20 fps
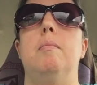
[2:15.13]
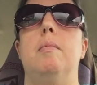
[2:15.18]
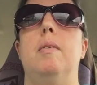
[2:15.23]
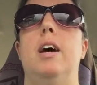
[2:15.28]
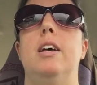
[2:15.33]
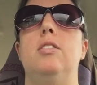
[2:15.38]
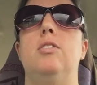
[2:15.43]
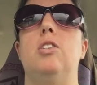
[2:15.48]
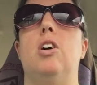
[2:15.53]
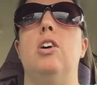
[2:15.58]

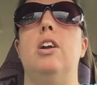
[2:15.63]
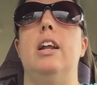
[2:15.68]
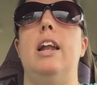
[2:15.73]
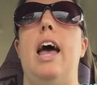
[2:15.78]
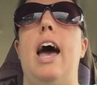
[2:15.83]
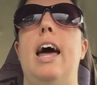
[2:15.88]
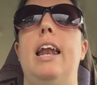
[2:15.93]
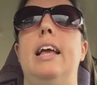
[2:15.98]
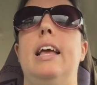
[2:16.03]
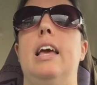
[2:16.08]
I started
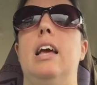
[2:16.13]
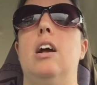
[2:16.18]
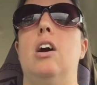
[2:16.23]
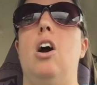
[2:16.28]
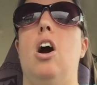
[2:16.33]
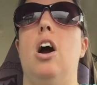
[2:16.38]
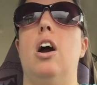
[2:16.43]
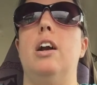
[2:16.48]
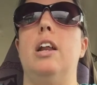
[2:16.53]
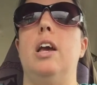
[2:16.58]
adding in
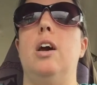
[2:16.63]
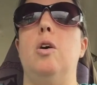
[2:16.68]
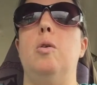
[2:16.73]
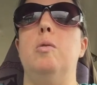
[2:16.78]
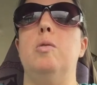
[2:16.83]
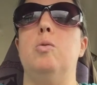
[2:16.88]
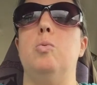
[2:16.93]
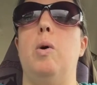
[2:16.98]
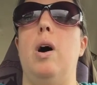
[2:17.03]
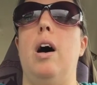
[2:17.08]
cardio
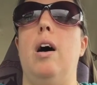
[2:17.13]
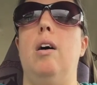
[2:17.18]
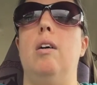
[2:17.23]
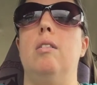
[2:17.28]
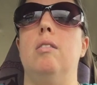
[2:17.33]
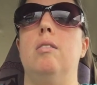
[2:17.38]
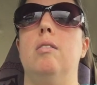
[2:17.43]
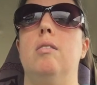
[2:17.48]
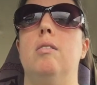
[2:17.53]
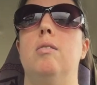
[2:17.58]
as
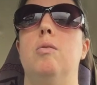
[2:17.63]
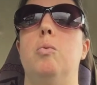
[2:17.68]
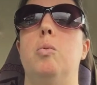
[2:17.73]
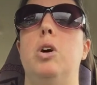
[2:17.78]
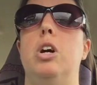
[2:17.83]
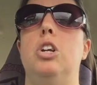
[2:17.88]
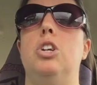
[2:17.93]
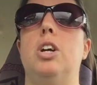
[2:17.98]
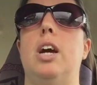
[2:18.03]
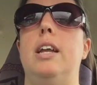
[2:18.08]
well,
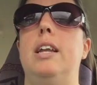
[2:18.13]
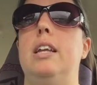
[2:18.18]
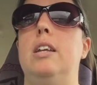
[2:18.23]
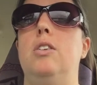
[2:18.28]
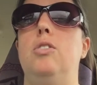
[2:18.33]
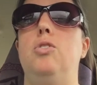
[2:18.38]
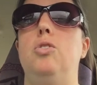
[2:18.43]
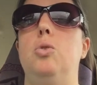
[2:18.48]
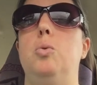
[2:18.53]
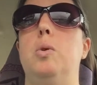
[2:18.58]
which I
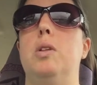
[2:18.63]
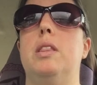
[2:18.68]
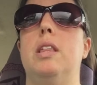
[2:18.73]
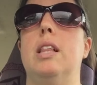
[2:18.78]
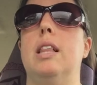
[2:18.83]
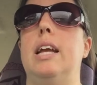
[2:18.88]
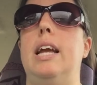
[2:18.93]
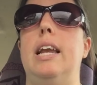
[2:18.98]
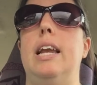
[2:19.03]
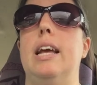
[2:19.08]
didn't do with the
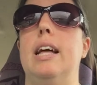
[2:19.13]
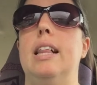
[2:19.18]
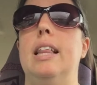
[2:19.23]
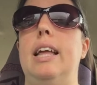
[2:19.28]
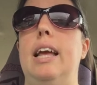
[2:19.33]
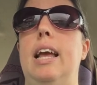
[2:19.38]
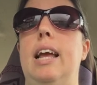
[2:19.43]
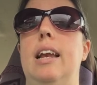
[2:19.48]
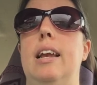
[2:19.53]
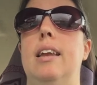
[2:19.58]
Lean and
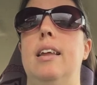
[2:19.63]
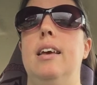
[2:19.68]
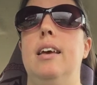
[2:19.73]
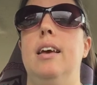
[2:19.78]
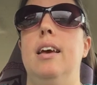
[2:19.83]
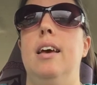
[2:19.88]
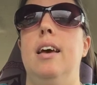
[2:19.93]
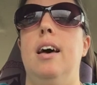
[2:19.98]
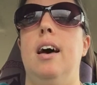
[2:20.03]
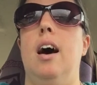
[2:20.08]
Clean.
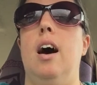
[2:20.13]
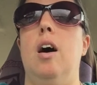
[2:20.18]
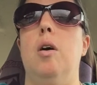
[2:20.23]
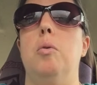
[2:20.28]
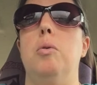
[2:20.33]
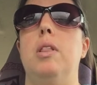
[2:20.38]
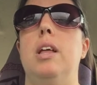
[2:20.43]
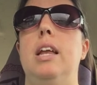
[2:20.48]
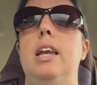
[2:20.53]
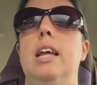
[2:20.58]

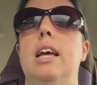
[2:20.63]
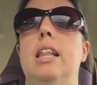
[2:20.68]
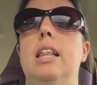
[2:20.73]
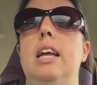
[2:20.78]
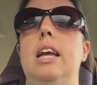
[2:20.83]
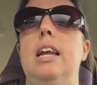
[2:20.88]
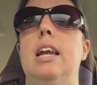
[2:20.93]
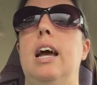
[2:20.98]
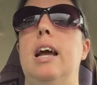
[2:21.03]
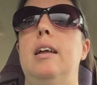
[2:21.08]
With Lean and
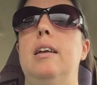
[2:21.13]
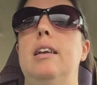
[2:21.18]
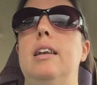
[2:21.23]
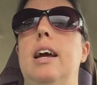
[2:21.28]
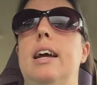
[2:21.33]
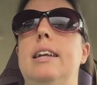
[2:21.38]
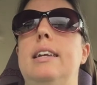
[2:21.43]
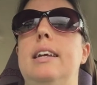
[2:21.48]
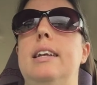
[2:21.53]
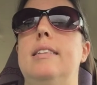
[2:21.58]
Clean,
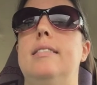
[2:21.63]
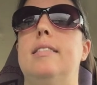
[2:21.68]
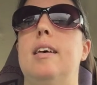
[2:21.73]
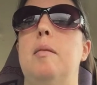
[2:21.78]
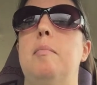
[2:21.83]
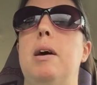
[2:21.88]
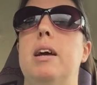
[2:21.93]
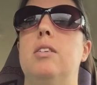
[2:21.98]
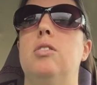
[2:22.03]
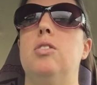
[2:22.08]
I did
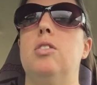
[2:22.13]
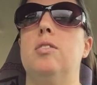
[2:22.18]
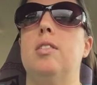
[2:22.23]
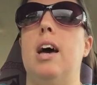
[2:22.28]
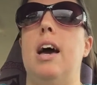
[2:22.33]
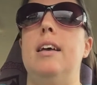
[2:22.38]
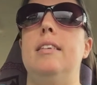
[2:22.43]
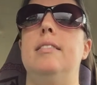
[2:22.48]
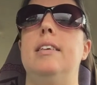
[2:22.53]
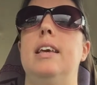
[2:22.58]
some
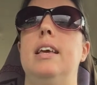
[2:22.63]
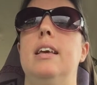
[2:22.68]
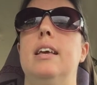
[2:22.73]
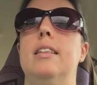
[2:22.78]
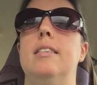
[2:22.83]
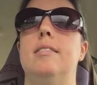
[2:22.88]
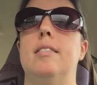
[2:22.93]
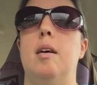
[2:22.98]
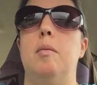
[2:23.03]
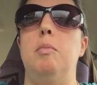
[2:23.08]
exercising
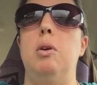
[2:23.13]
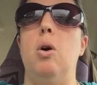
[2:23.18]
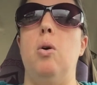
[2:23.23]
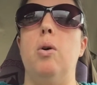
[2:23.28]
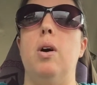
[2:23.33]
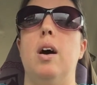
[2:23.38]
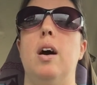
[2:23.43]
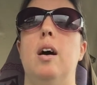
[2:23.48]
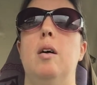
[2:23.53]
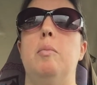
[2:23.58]
and some
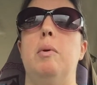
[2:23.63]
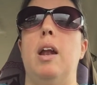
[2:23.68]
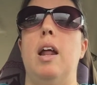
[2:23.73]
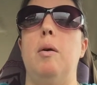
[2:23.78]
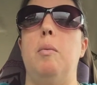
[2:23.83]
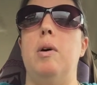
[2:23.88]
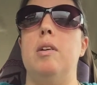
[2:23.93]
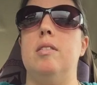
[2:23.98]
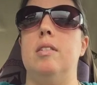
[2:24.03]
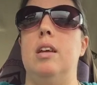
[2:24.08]
yoga, but I
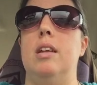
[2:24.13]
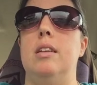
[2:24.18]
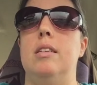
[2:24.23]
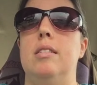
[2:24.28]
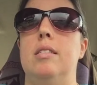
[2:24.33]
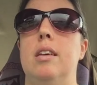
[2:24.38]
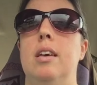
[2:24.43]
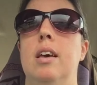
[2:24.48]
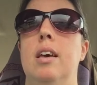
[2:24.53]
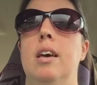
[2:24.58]

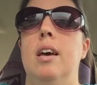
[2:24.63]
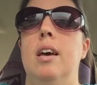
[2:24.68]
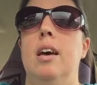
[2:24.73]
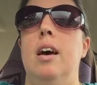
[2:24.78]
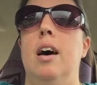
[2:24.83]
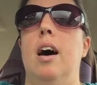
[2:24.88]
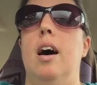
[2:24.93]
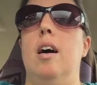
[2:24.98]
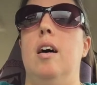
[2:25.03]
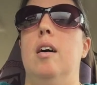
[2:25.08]
wasn't
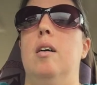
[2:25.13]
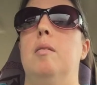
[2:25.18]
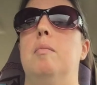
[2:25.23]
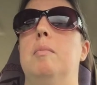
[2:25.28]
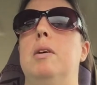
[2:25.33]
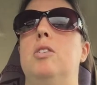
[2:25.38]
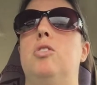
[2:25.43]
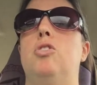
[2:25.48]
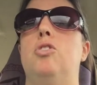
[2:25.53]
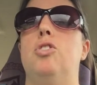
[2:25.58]

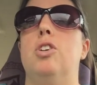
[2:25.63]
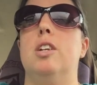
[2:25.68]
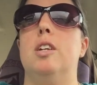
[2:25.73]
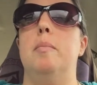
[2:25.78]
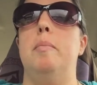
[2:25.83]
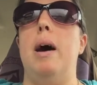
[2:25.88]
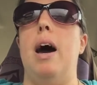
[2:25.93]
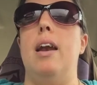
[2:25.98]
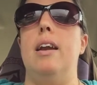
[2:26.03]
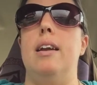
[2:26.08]
as strict
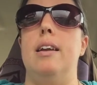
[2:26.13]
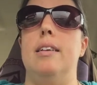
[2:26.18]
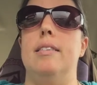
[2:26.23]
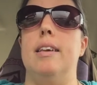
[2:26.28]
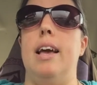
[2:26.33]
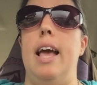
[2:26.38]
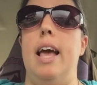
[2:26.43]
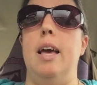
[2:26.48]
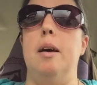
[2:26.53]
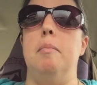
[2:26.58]
about it as
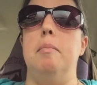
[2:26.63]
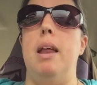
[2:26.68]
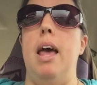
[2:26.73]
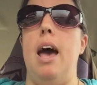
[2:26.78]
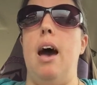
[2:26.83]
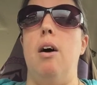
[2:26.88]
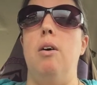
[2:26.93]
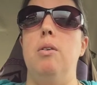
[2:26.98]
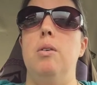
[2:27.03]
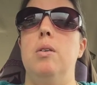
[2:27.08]
I am
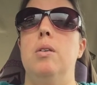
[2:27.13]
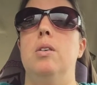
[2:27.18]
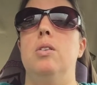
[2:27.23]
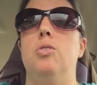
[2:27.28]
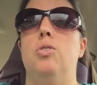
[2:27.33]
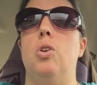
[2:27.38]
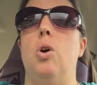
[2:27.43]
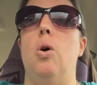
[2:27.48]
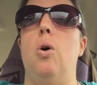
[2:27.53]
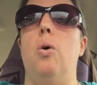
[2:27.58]
now.
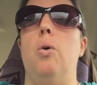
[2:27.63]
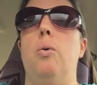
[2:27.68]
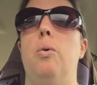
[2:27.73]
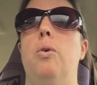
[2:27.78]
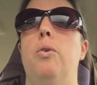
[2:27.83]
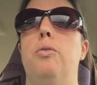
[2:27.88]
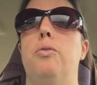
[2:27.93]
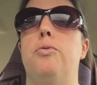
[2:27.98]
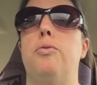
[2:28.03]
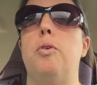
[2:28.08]

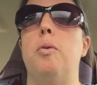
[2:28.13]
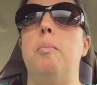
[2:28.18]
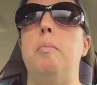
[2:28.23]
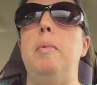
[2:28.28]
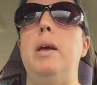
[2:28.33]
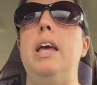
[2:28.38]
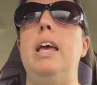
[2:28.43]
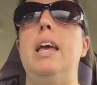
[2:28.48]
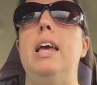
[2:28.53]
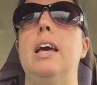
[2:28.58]
So for
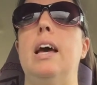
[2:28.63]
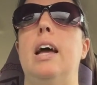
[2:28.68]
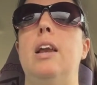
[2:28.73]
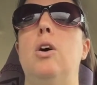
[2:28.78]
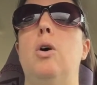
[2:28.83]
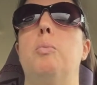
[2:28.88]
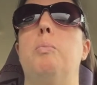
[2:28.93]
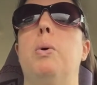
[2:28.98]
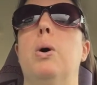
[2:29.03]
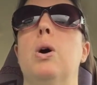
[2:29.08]
me, I
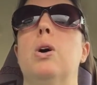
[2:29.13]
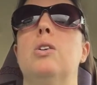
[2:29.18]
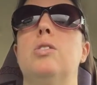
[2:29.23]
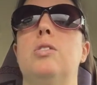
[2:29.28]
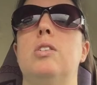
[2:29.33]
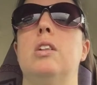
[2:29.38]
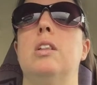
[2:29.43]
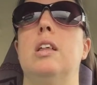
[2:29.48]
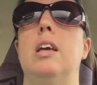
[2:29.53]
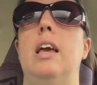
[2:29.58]
know
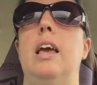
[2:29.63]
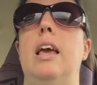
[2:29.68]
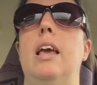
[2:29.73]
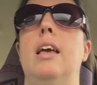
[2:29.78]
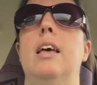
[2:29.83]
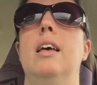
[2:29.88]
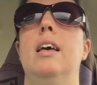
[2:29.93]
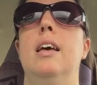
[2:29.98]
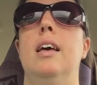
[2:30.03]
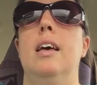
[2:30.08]
personally
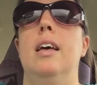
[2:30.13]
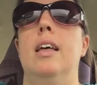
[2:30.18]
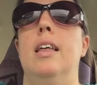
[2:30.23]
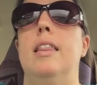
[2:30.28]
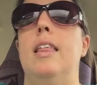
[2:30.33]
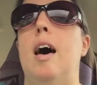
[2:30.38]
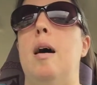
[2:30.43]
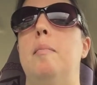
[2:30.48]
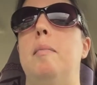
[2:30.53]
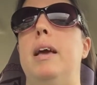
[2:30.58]

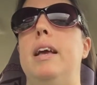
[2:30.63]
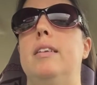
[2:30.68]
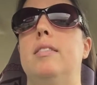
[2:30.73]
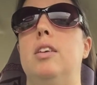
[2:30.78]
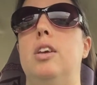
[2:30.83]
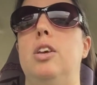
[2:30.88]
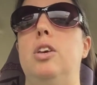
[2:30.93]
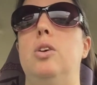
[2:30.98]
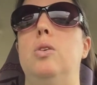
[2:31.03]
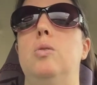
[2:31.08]
that makes
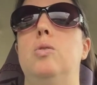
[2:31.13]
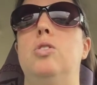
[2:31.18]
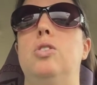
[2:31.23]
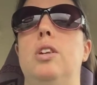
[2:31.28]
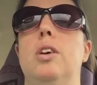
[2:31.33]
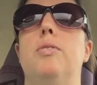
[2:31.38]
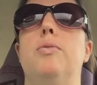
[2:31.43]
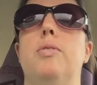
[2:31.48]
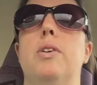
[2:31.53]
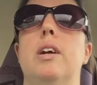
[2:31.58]
a huge
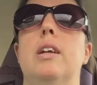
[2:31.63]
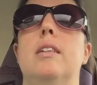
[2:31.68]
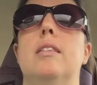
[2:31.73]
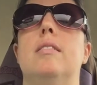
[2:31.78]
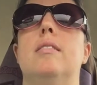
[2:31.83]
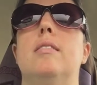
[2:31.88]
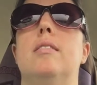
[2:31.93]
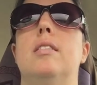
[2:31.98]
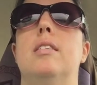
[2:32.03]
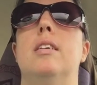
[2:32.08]

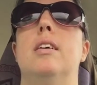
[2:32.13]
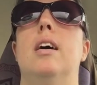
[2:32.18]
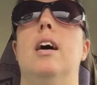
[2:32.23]
difference.